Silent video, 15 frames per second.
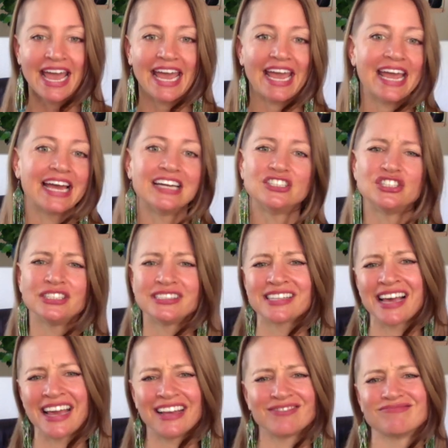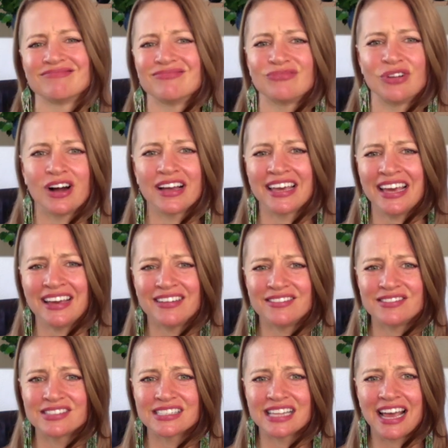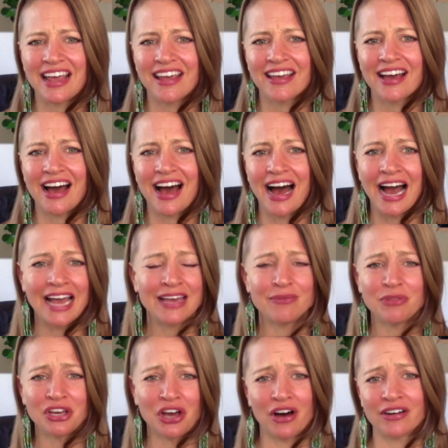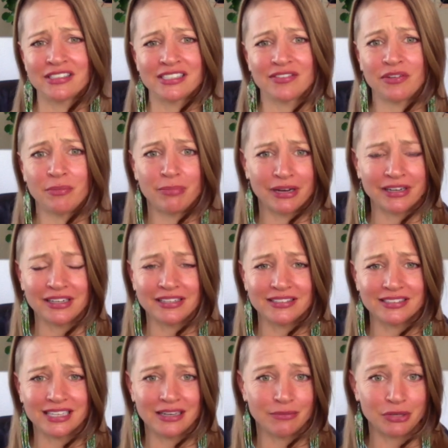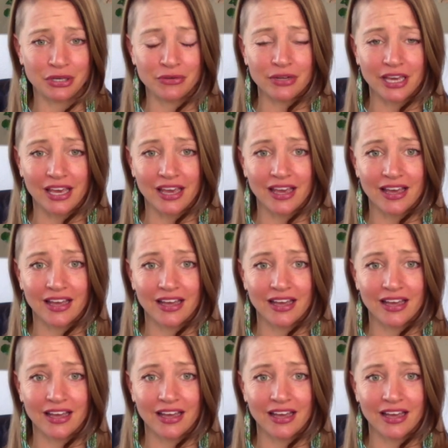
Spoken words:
And she's like, what gives? Like, I am the goddess of abundance and beauty.